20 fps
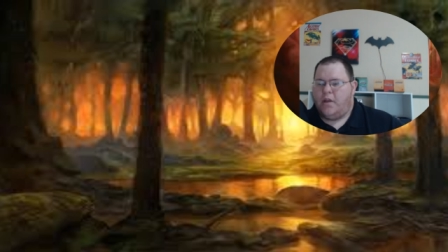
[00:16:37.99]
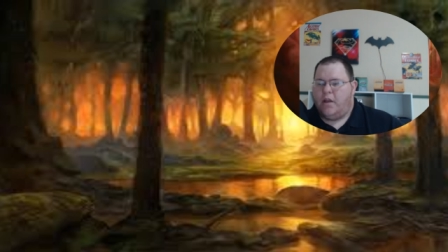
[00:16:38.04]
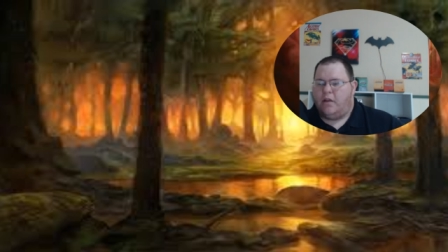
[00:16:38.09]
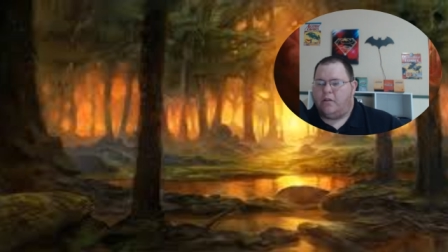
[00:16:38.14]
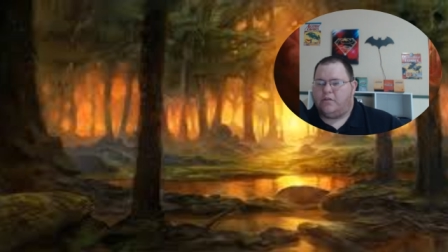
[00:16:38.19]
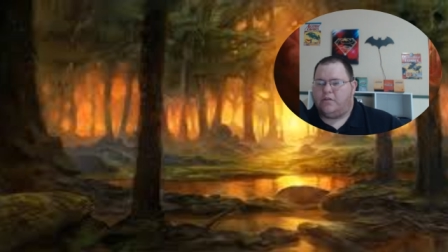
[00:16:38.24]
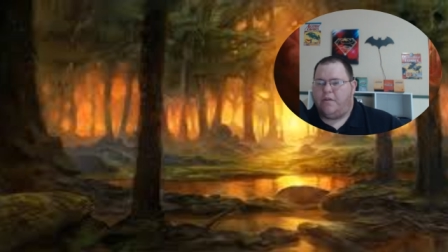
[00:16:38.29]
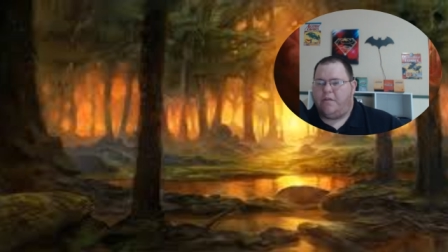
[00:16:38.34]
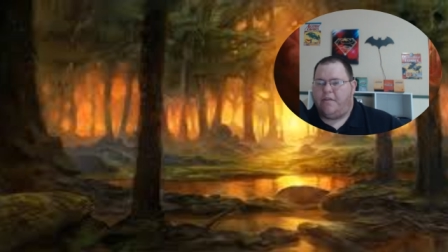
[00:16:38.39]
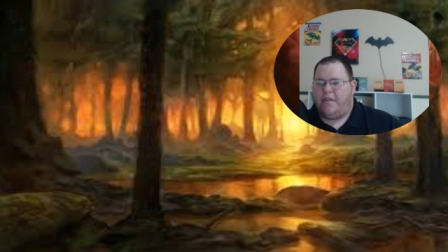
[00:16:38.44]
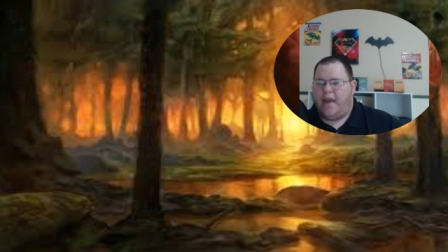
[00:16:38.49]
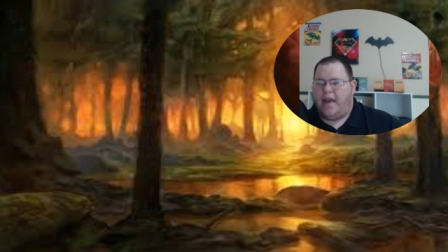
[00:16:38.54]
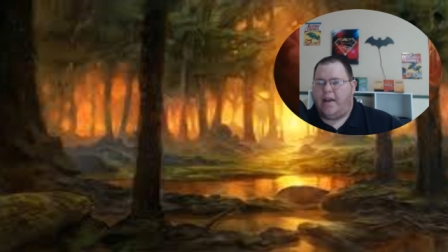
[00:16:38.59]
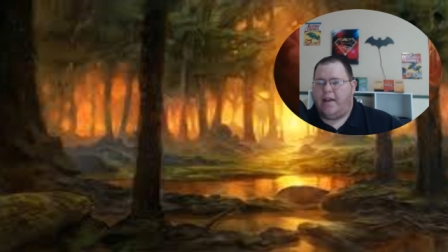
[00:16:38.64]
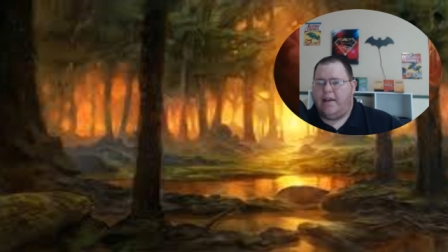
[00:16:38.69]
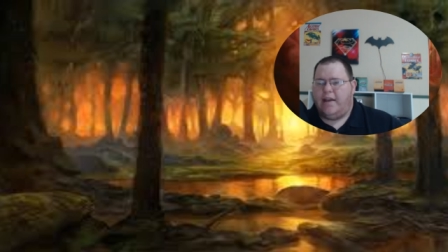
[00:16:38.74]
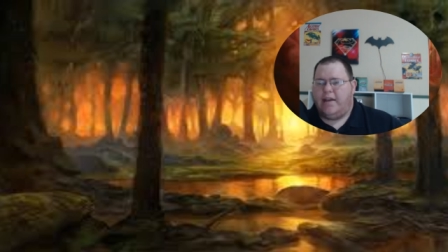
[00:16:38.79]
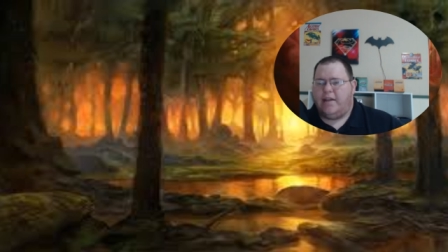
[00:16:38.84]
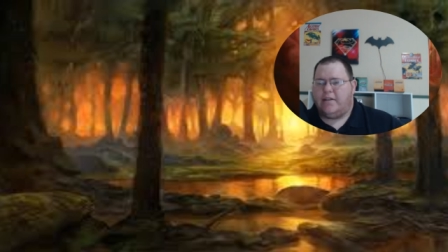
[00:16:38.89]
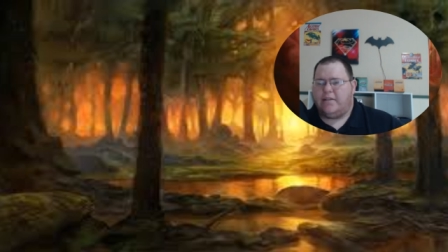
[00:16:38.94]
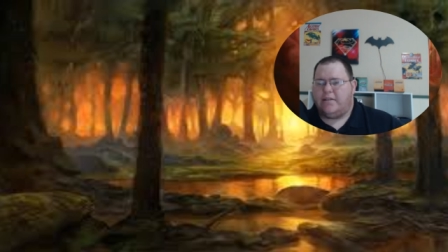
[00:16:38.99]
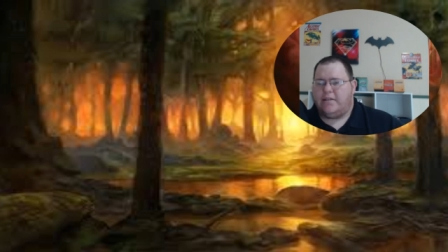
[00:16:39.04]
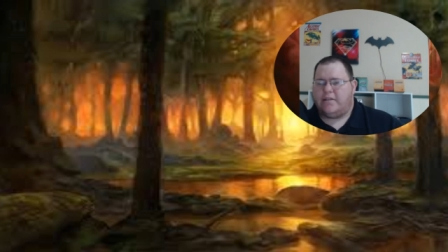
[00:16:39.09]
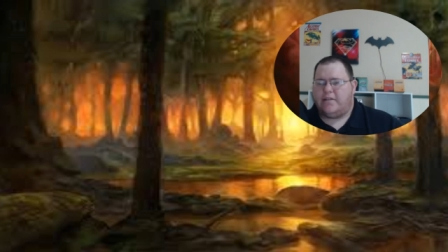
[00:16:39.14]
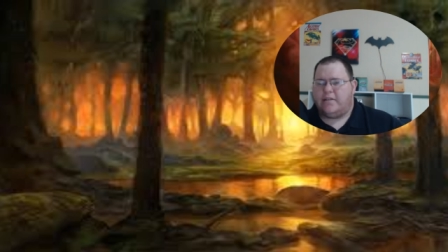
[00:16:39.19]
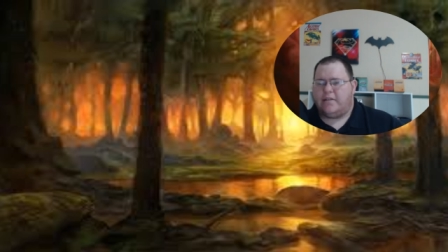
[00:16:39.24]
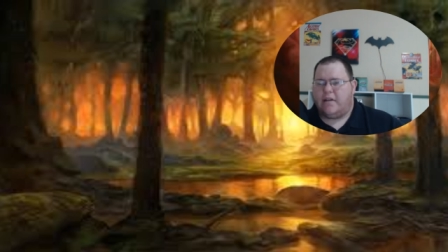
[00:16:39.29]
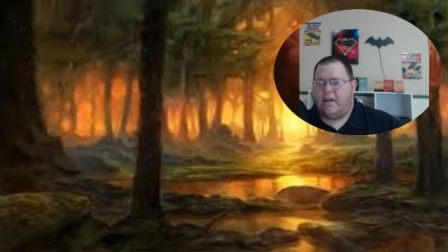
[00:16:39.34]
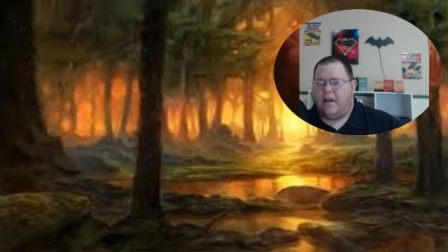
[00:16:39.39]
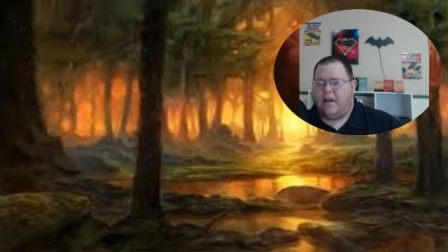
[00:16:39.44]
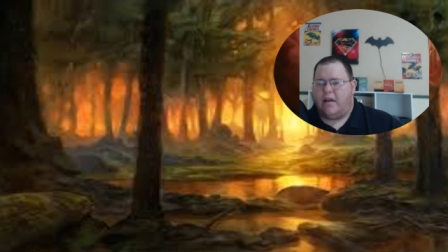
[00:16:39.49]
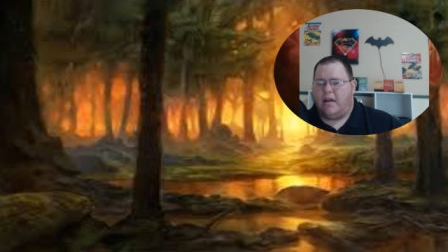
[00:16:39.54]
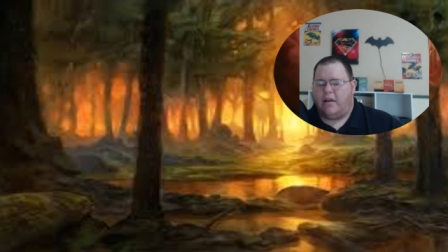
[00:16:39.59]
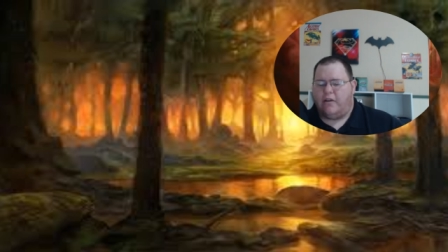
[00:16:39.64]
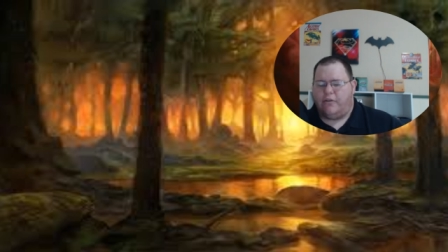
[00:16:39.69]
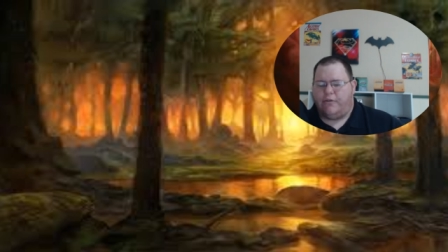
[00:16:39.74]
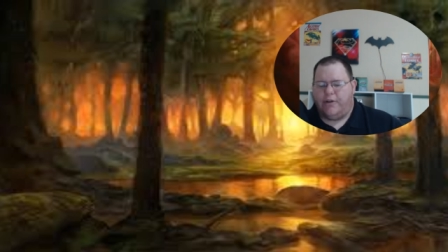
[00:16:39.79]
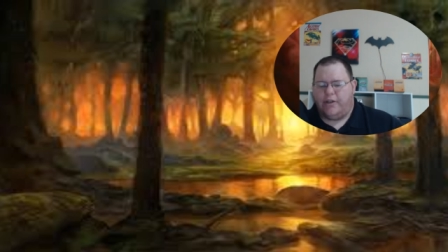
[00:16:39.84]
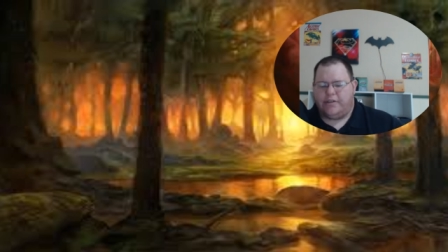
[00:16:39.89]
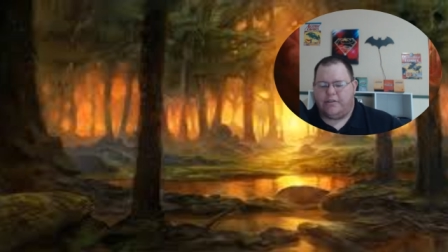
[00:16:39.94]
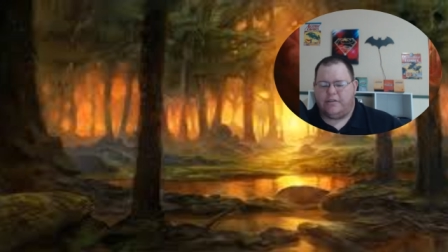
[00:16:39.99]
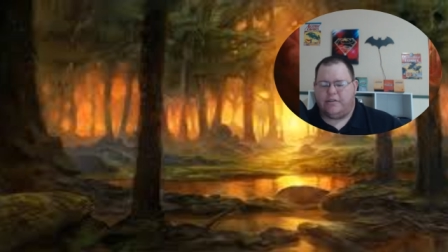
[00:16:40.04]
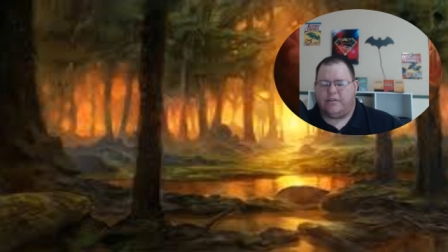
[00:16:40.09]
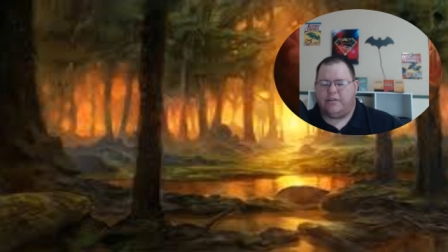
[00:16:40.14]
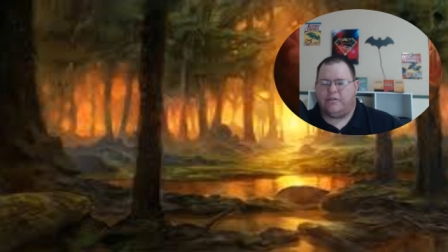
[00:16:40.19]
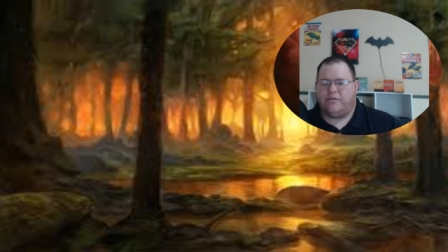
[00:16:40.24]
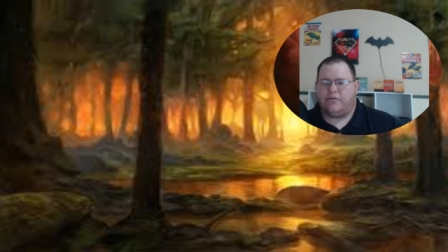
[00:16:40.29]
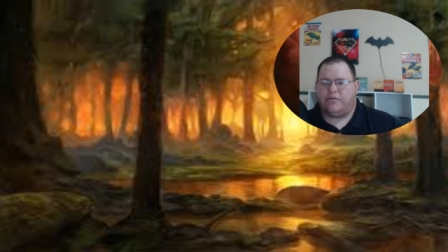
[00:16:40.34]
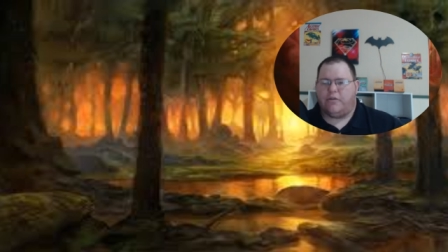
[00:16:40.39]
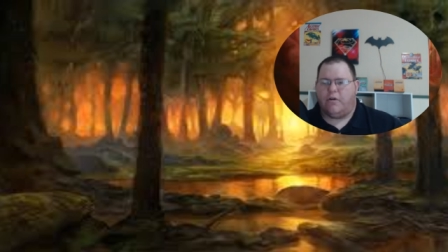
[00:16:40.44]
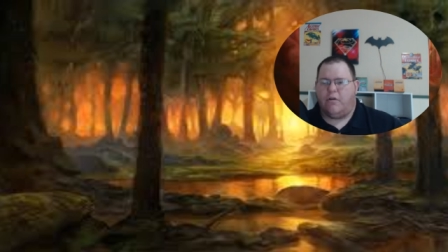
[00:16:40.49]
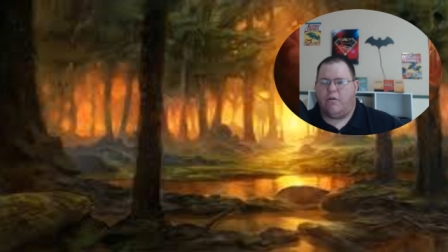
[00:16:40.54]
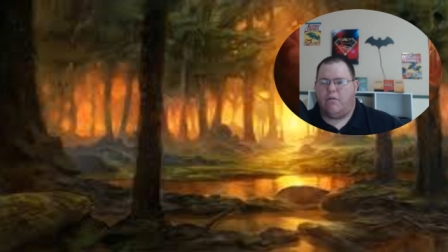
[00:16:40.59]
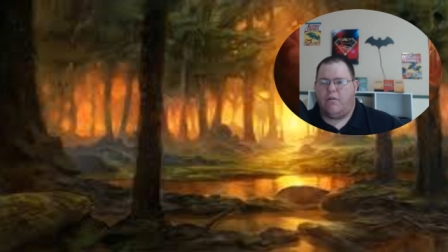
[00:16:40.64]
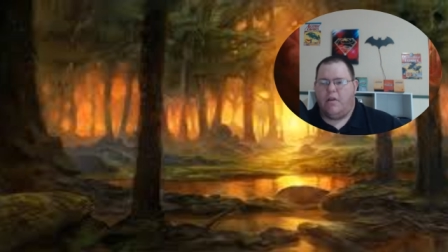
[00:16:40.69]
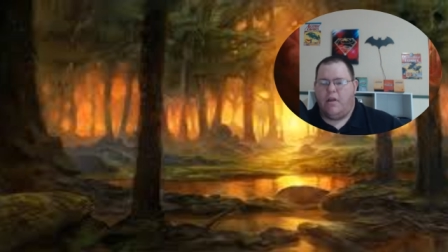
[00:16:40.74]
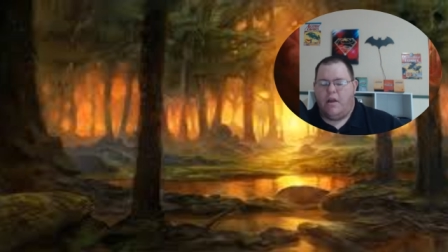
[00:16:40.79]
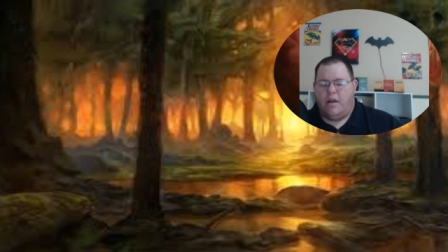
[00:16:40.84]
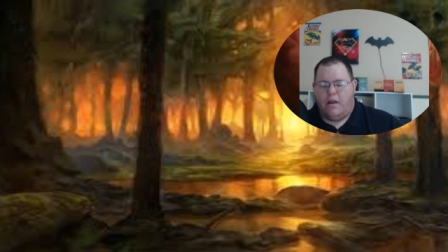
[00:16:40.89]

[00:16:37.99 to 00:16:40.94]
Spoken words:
So that is Grixis Control.